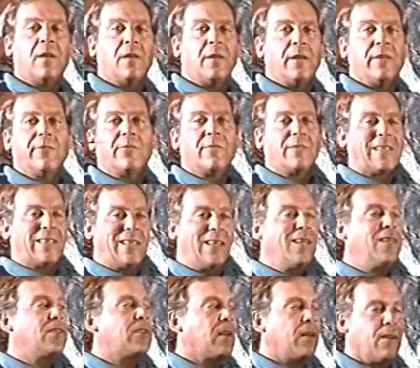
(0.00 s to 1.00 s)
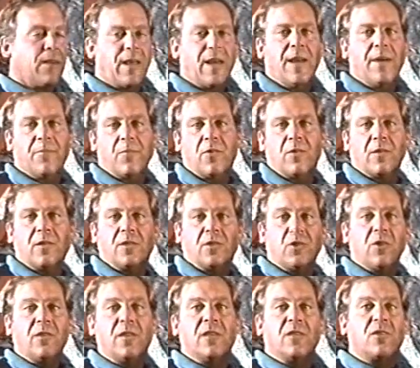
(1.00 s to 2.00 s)
Now, since all camcorders
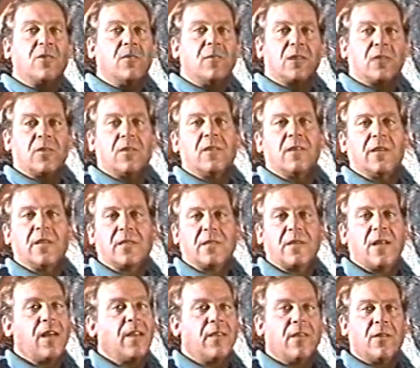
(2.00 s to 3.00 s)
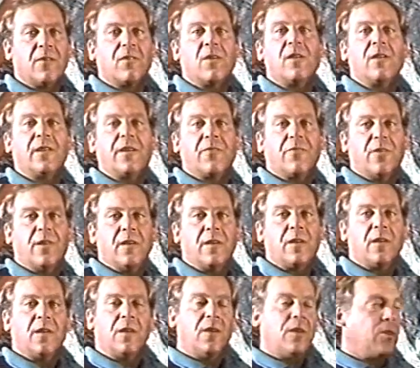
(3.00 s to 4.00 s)
do this to a certain extent and they're all different,
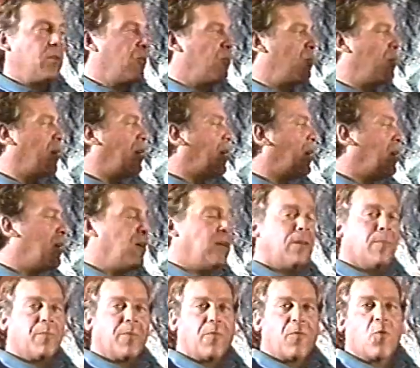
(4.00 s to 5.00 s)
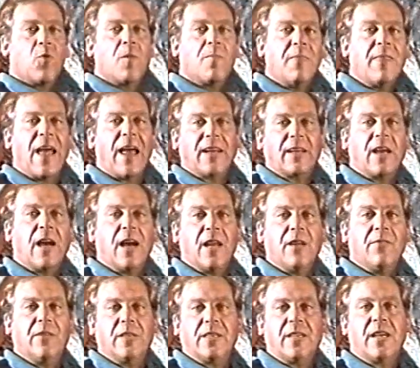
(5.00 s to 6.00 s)
you really need to perform that kind
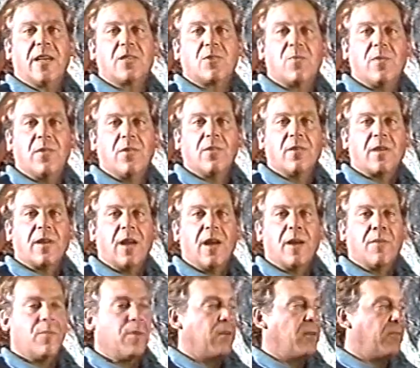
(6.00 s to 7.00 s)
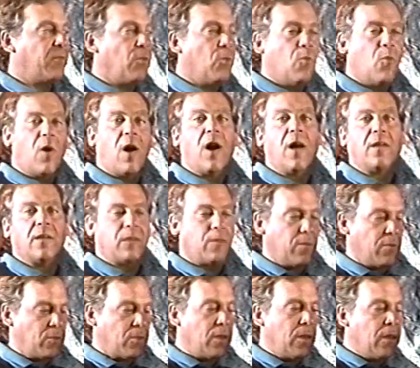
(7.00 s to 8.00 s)
of a test with your camera if you want
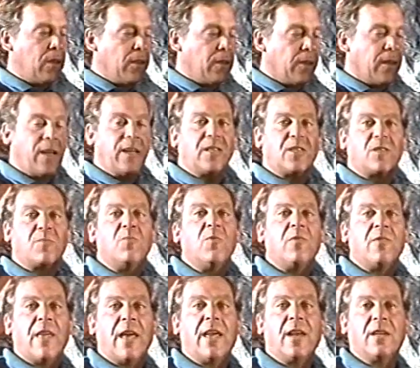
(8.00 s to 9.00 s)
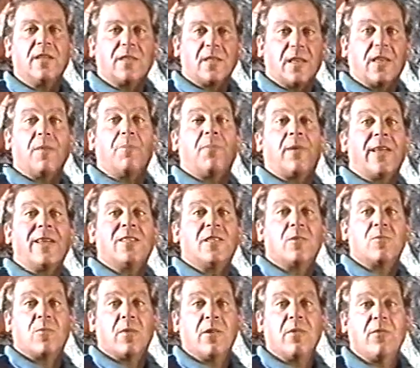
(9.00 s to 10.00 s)
those nice smooth edits at the
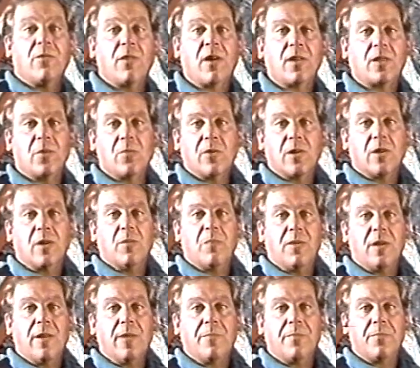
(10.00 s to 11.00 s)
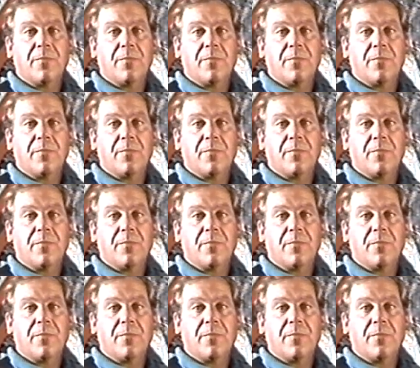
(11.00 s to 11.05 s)
places where you thought they were going to be.